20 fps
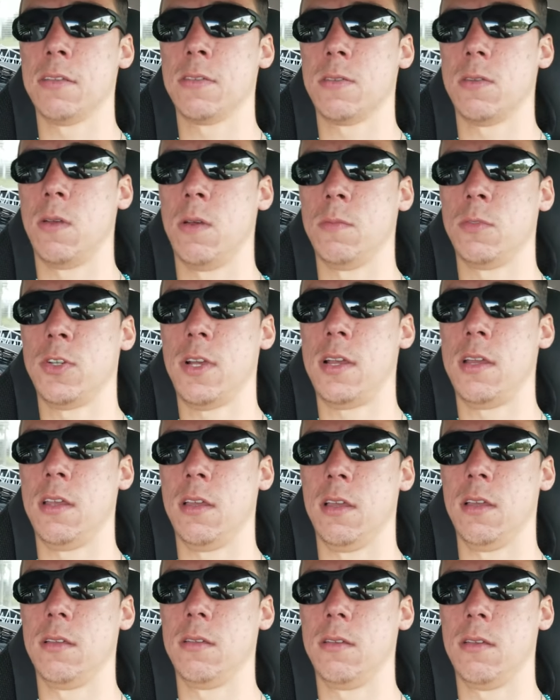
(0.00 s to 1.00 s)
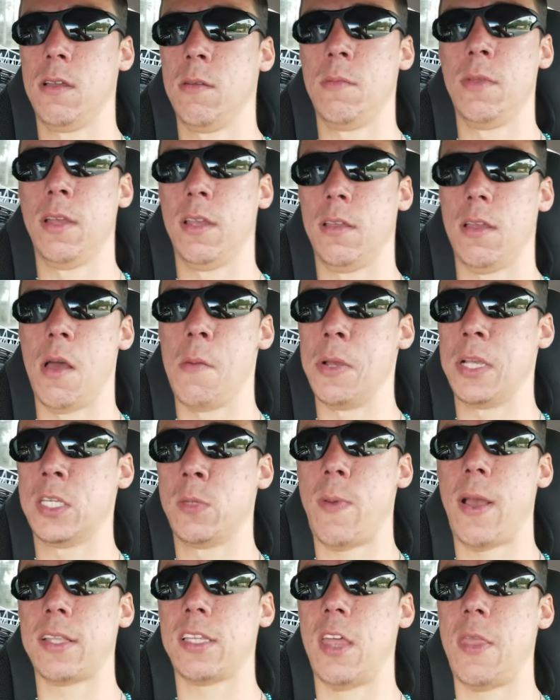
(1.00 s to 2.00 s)
So I'm
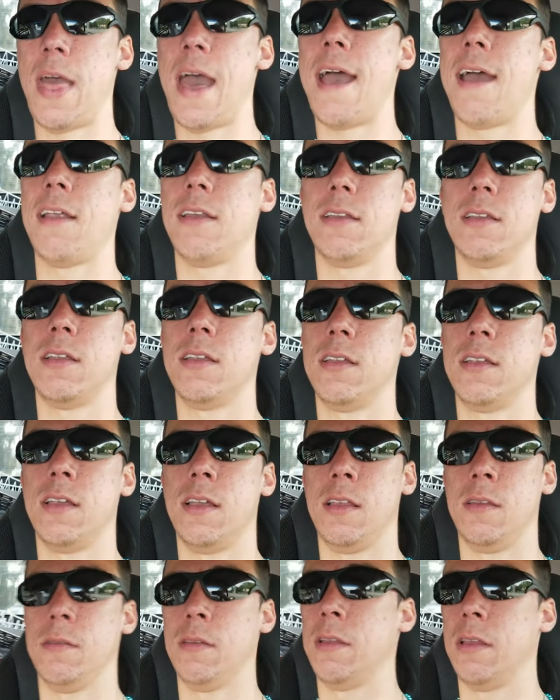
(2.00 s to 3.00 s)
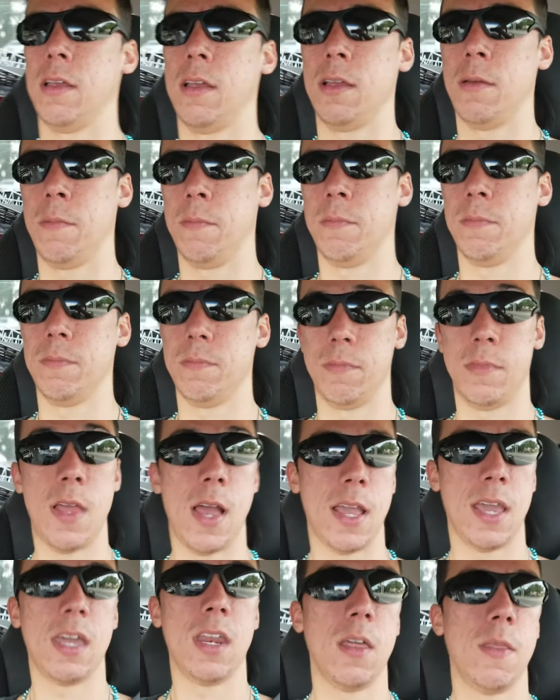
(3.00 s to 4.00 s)
expecting that. I'm
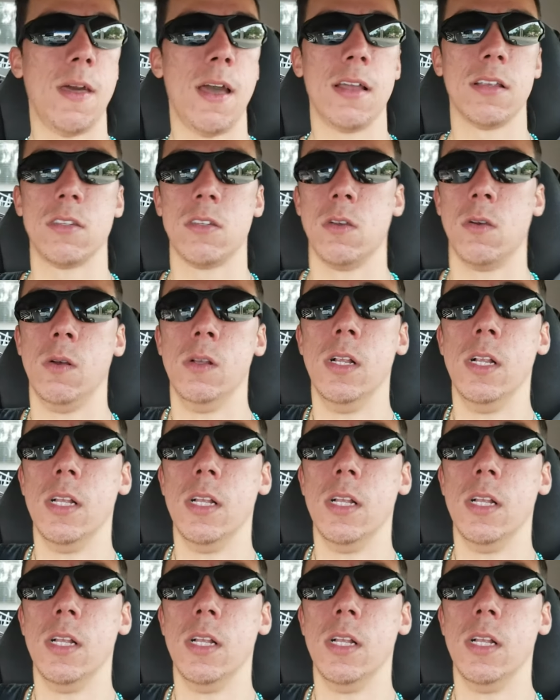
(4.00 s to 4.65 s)
not getting that. So